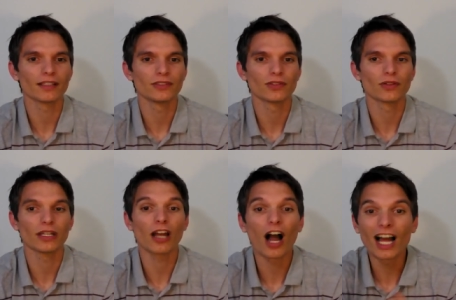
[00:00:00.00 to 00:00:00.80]
You know,
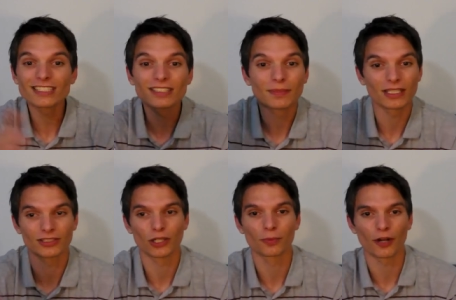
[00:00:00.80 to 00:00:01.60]
it ought to be a
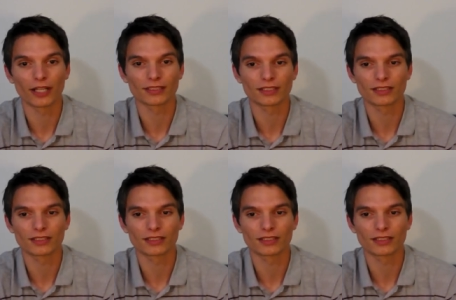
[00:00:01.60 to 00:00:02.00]
slow process.